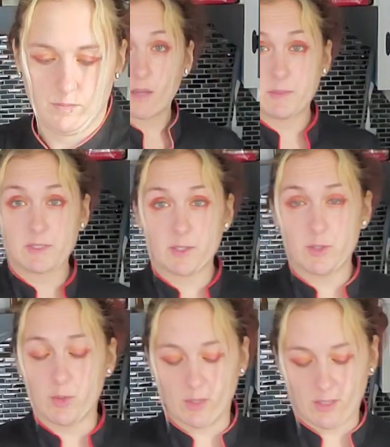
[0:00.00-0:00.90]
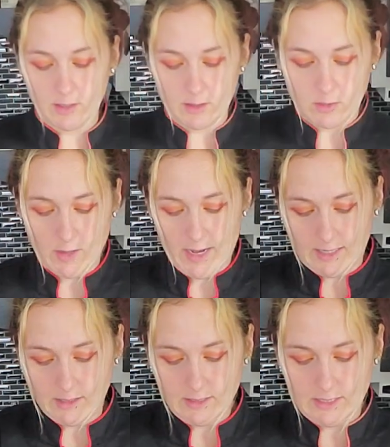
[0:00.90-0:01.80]
Just to do a little
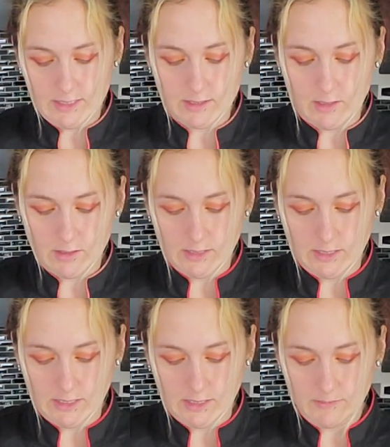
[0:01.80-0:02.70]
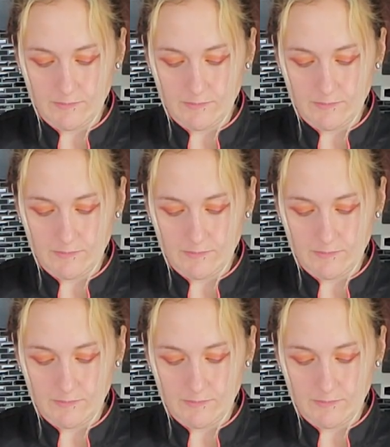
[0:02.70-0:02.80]
cracked of sea salt in there.